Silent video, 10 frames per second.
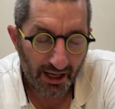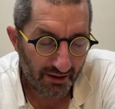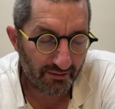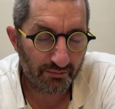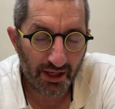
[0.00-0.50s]

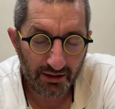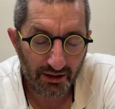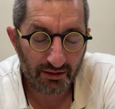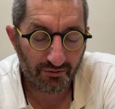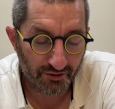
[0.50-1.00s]
make
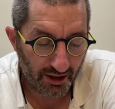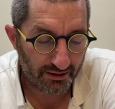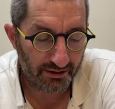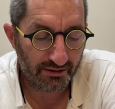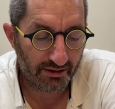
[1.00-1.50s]
another
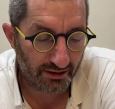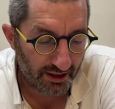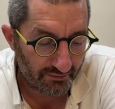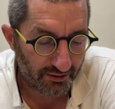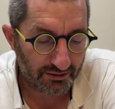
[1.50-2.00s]
flood to the
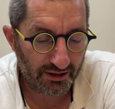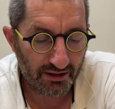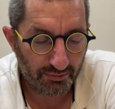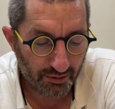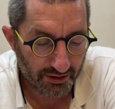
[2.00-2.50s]
levels and the
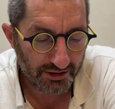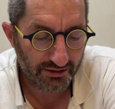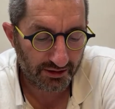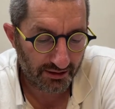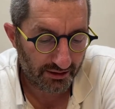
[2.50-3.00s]
portions
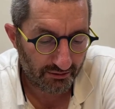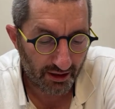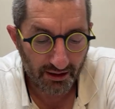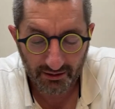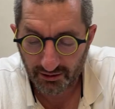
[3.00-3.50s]
and the
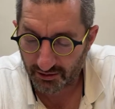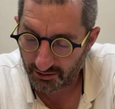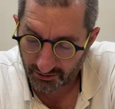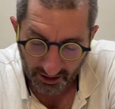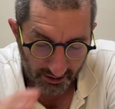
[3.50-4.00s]

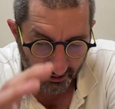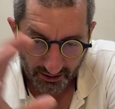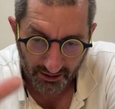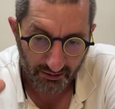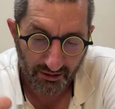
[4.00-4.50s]

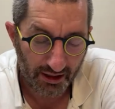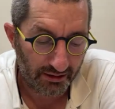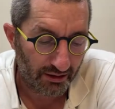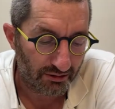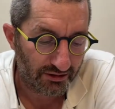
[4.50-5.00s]

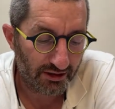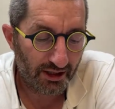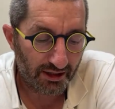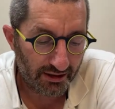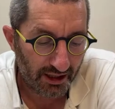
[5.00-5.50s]
grandiose
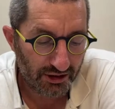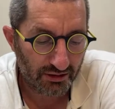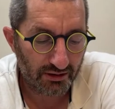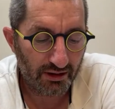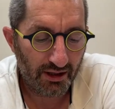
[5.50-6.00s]

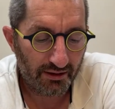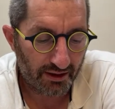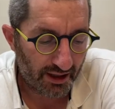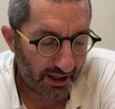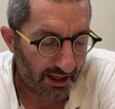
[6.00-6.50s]
nature that I
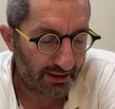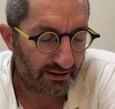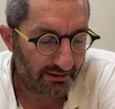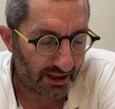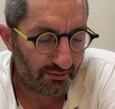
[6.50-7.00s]
had at the
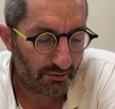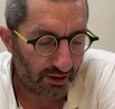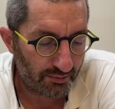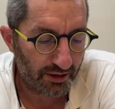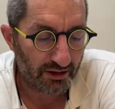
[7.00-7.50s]
time of Noach.
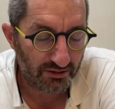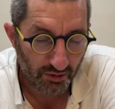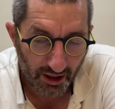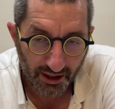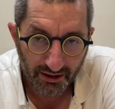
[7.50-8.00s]
Because
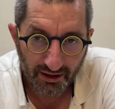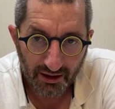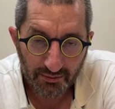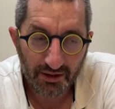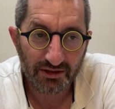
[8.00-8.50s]
why?
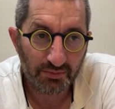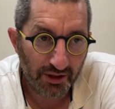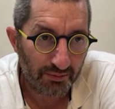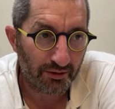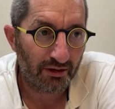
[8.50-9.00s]
Because
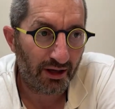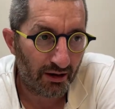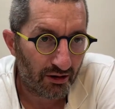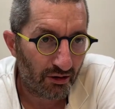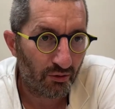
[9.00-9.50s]
people are
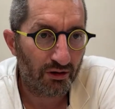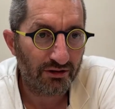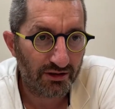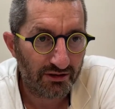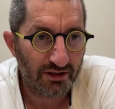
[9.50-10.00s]
coerced
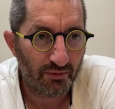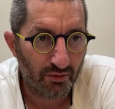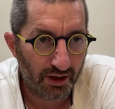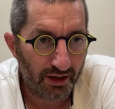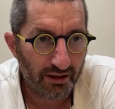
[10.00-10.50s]
in some
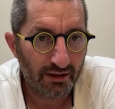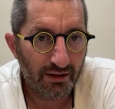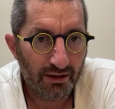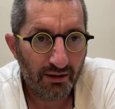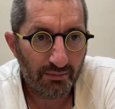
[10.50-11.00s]
way
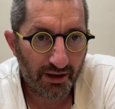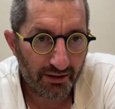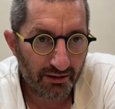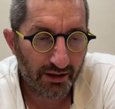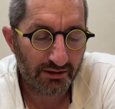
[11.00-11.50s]
by their